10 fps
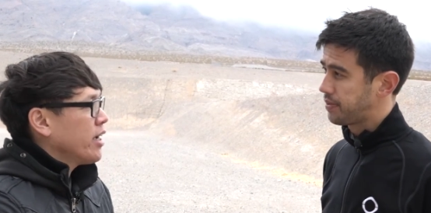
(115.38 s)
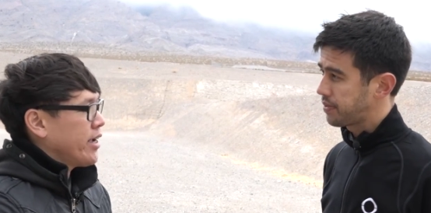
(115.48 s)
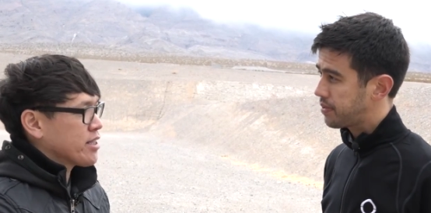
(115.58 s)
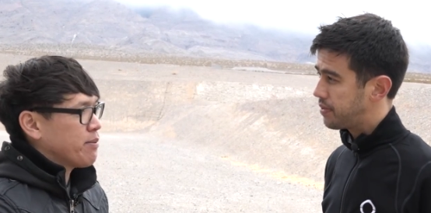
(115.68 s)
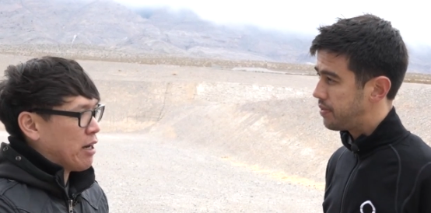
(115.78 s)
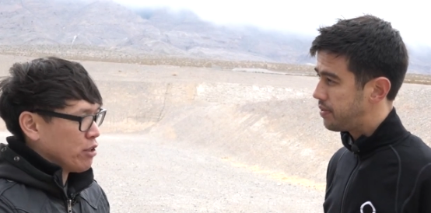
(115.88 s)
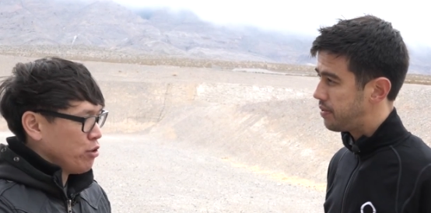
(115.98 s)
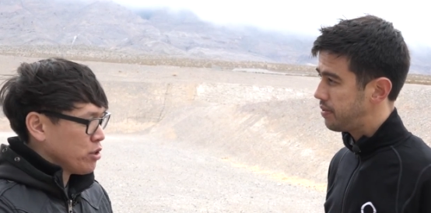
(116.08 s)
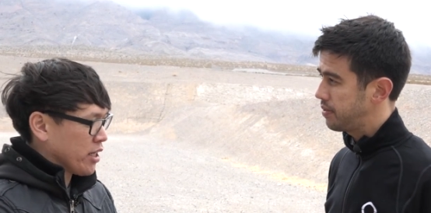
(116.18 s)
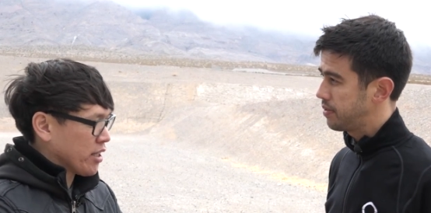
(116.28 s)
Speaker 1: it's about
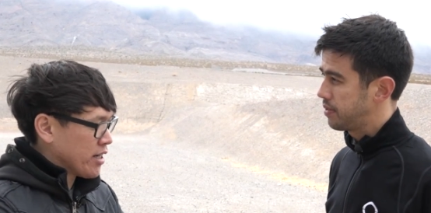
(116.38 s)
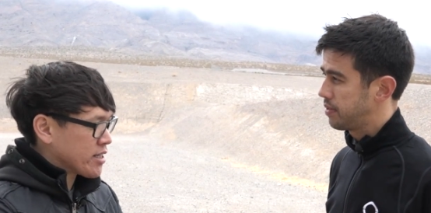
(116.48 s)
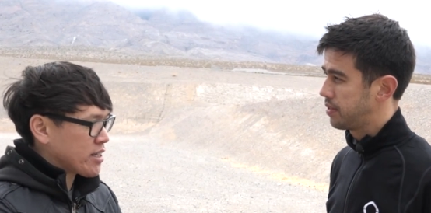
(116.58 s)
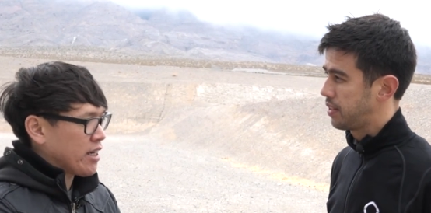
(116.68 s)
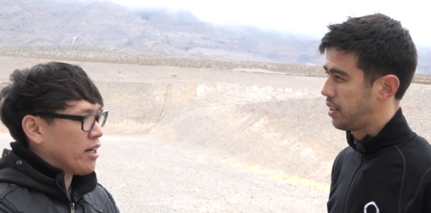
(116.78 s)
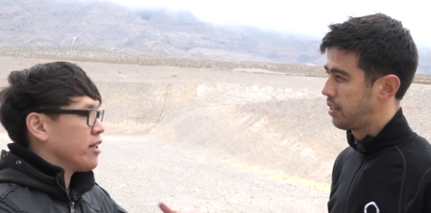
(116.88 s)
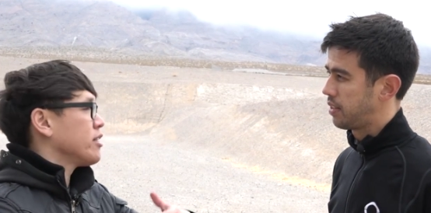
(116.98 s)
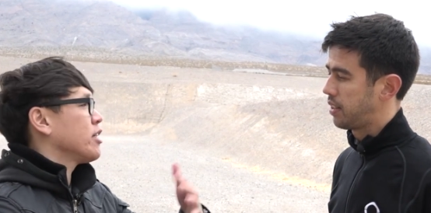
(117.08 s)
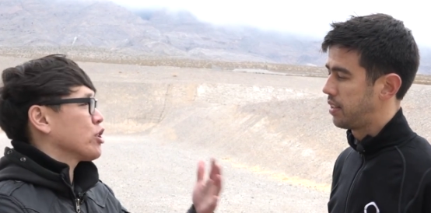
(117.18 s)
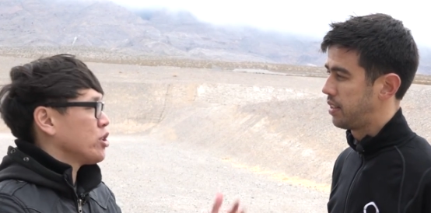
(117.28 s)
using this in
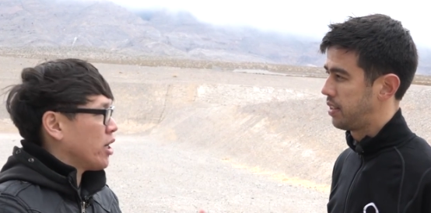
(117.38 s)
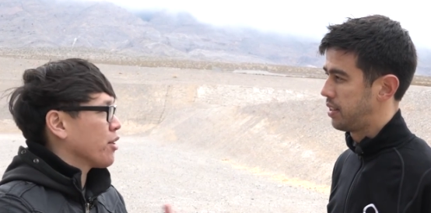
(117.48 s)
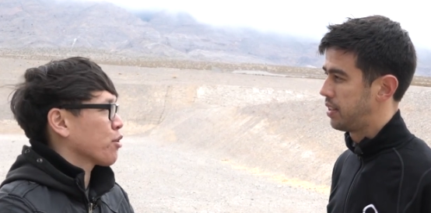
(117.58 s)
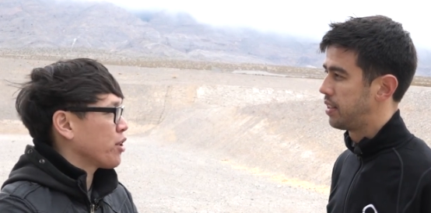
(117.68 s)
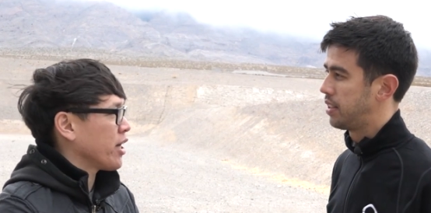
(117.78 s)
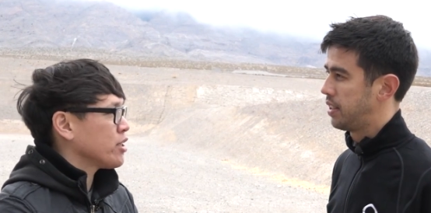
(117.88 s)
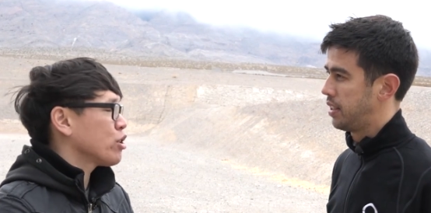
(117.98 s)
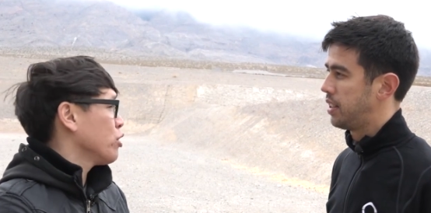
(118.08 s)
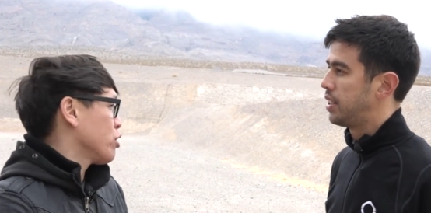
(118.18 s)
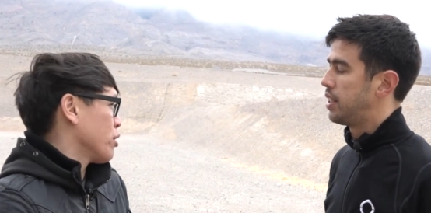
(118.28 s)
addition to other things.
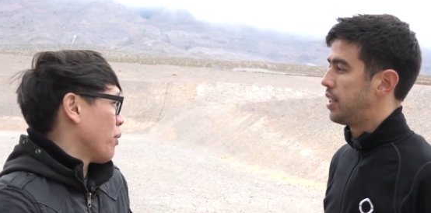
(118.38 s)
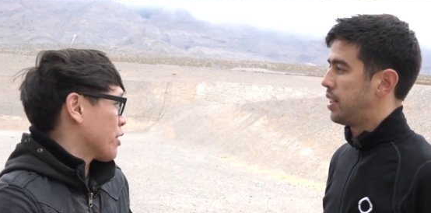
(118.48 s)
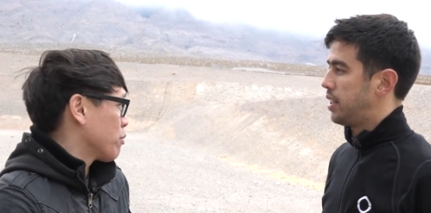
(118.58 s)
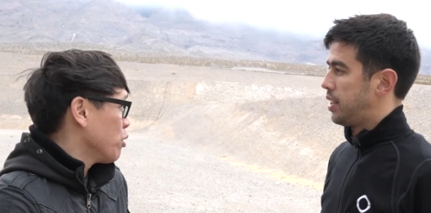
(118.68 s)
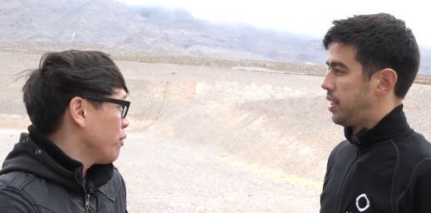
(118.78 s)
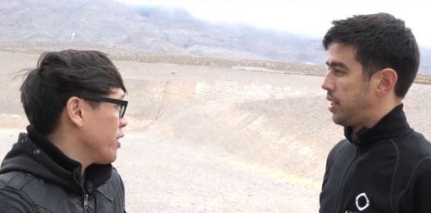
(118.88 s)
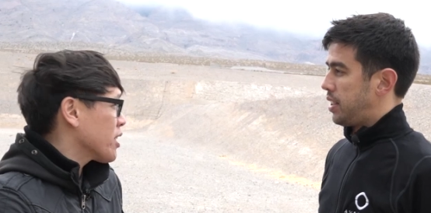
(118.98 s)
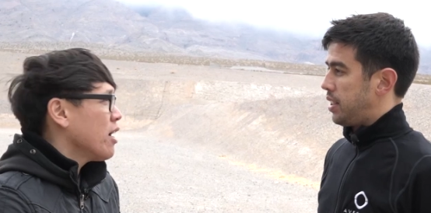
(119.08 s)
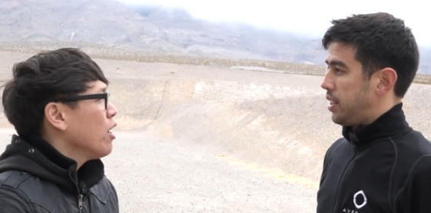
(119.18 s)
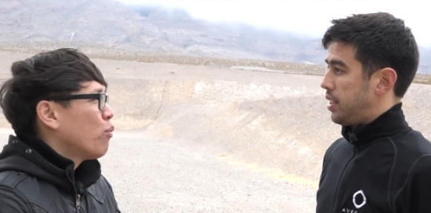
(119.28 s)
You can use it to watch
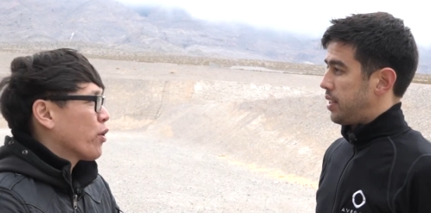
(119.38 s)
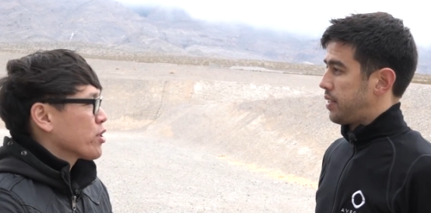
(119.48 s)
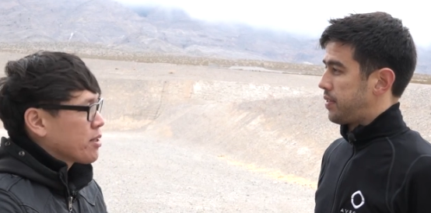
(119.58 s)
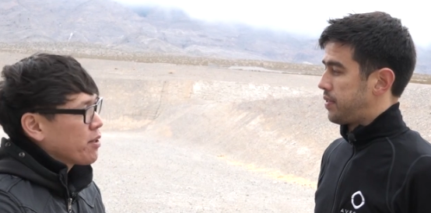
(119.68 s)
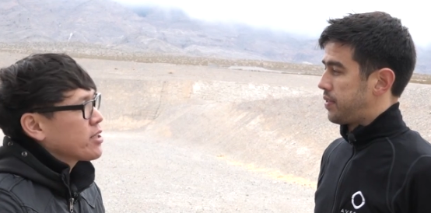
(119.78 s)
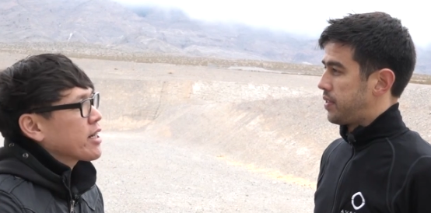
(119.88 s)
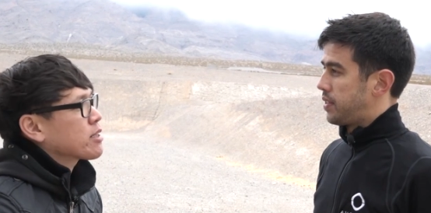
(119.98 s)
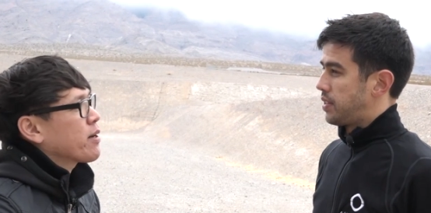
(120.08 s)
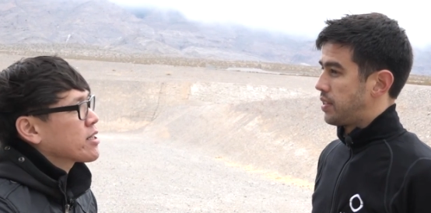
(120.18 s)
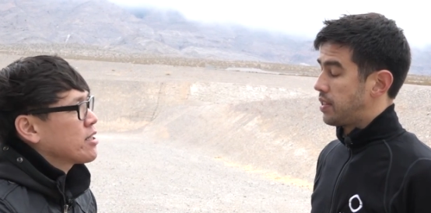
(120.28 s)
movies. What are some of the tech
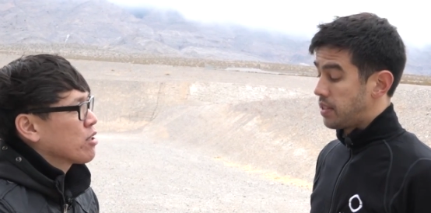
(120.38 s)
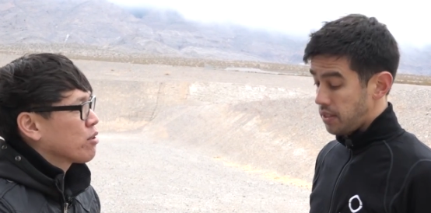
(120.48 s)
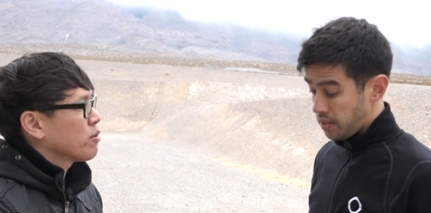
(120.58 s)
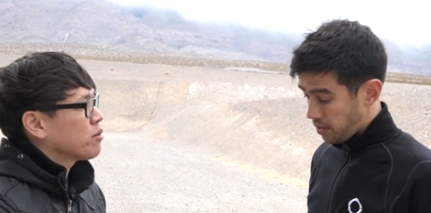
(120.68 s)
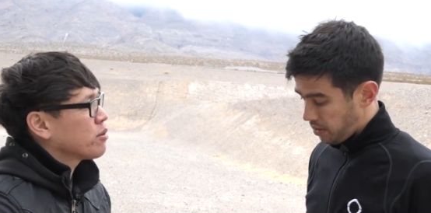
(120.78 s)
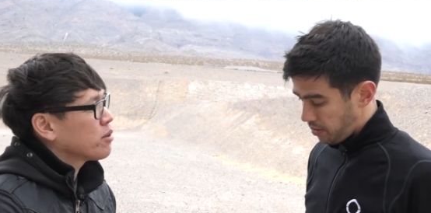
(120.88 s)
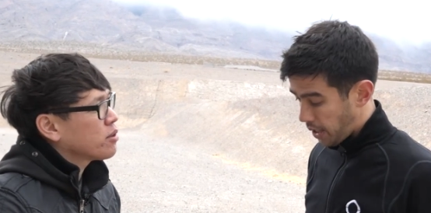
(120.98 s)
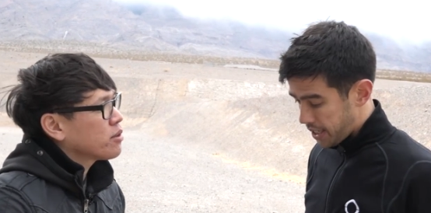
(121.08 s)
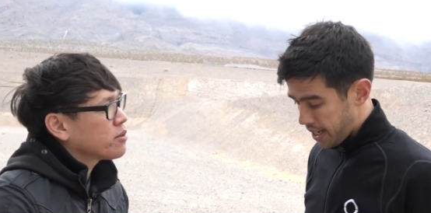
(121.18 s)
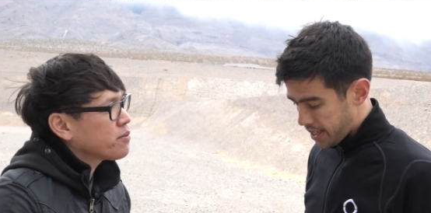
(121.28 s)
specs here?
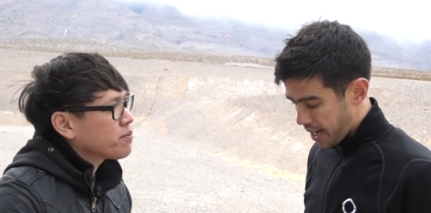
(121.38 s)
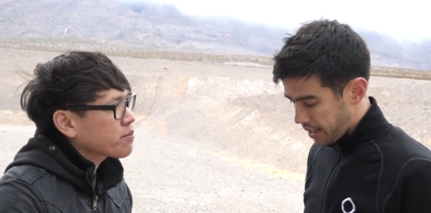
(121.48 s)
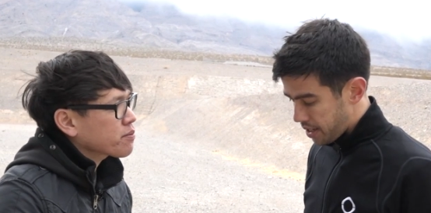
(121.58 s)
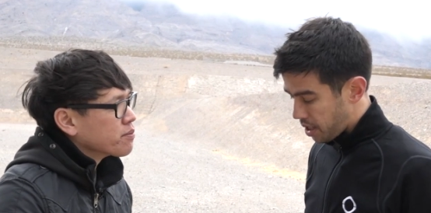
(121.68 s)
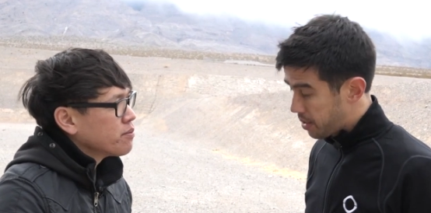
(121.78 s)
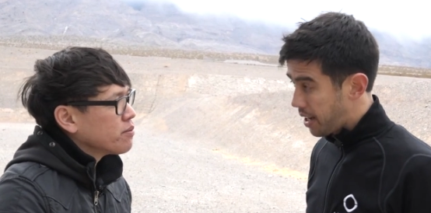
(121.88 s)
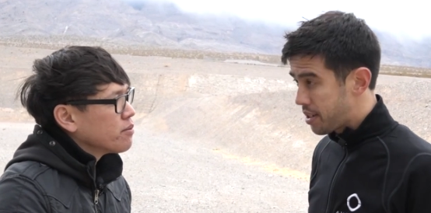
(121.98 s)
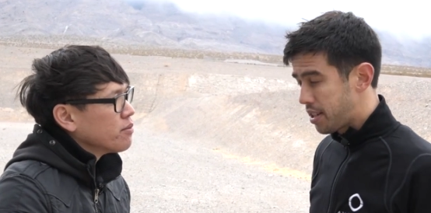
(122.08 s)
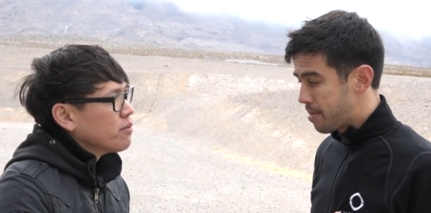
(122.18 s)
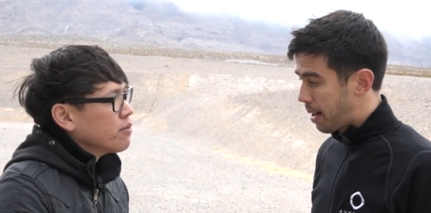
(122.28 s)
Speaker 2: Right, exactly. So it's
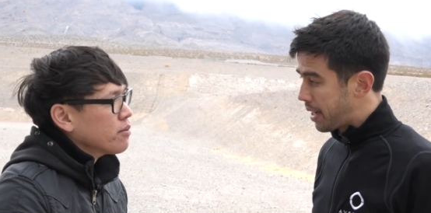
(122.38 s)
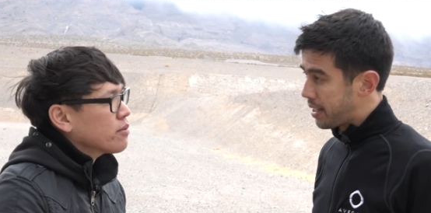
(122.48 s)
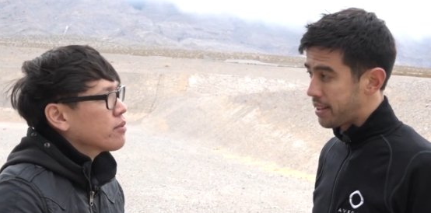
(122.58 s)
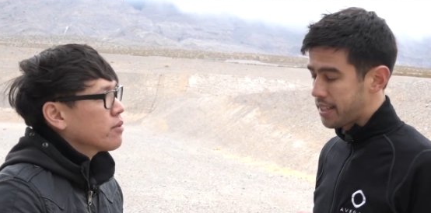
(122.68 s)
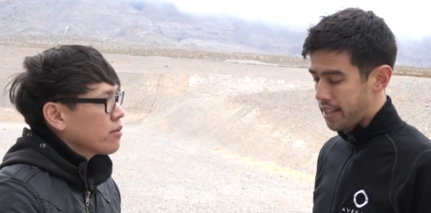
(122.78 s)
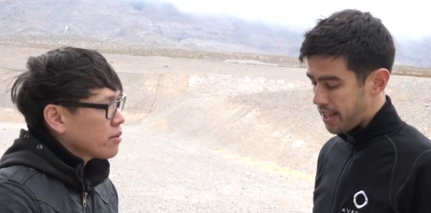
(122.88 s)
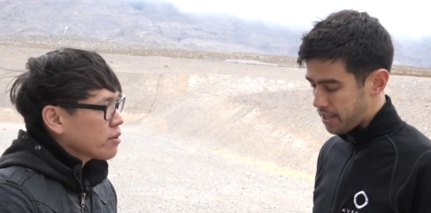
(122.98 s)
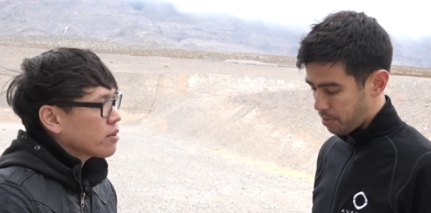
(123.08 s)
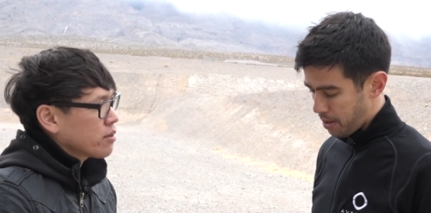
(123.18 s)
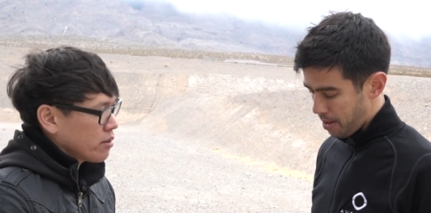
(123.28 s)
HDMI in, and, that, and
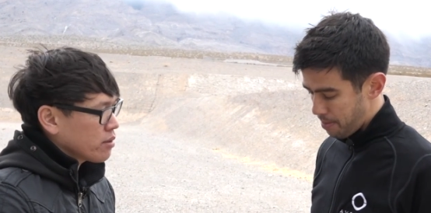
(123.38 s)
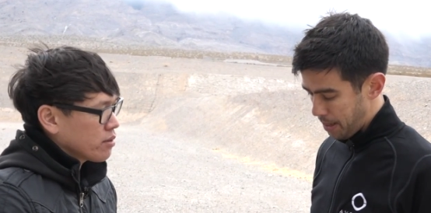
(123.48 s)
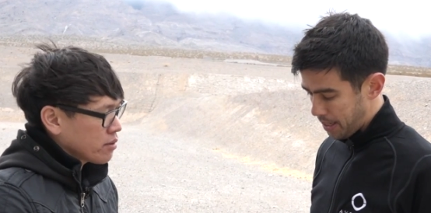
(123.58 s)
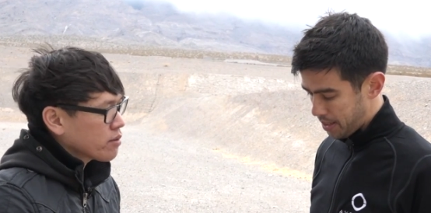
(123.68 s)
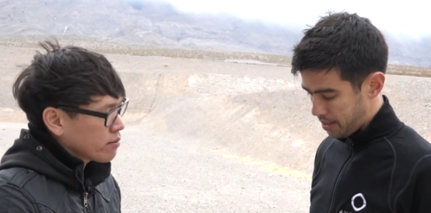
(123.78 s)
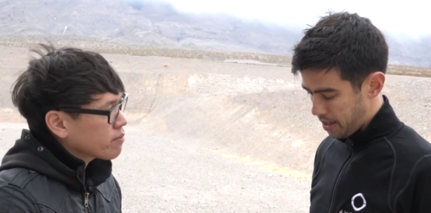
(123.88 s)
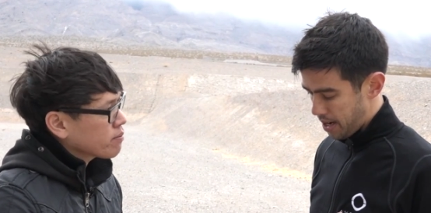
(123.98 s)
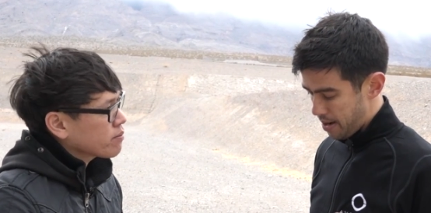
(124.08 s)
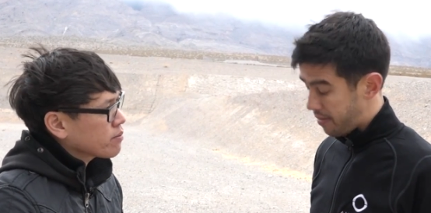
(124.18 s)
that's one of the biggest uh,